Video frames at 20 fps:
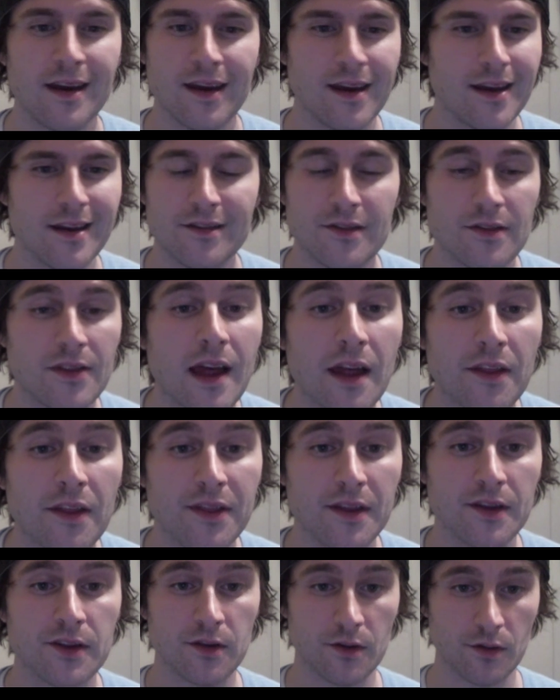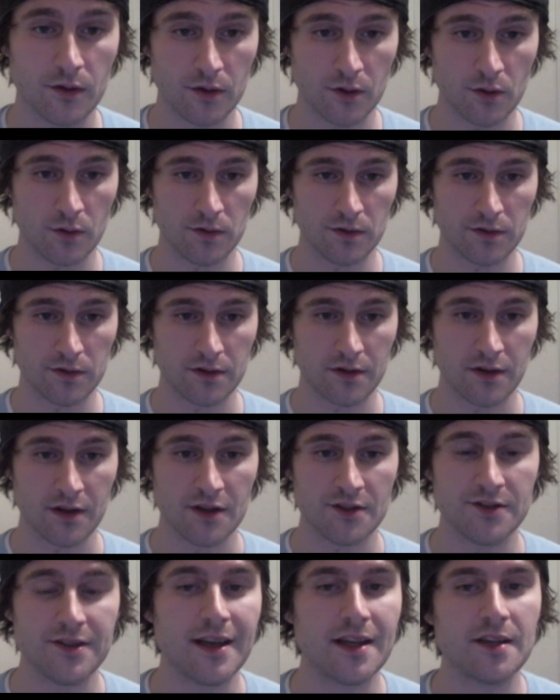He has nothing to lose.
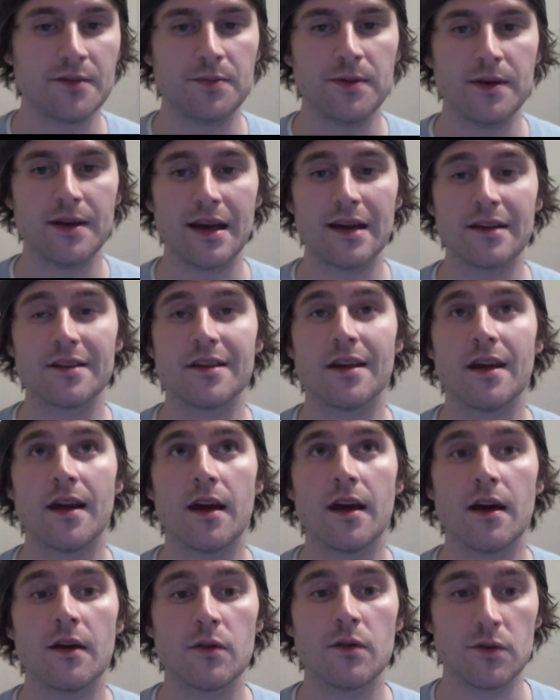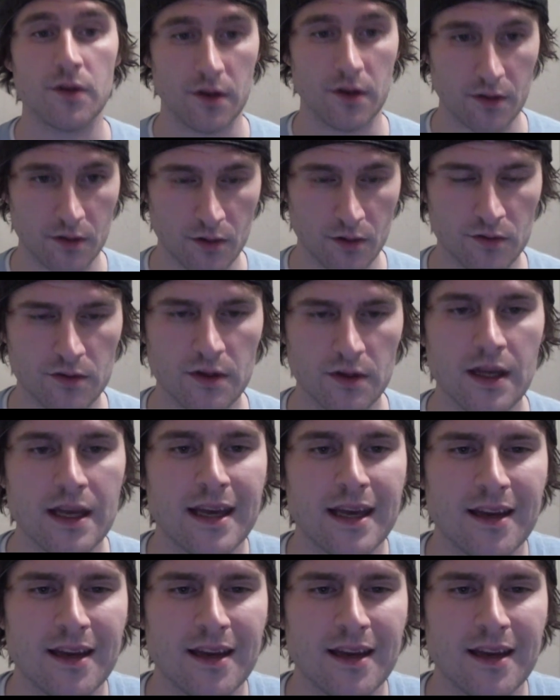GSP has everything to lose.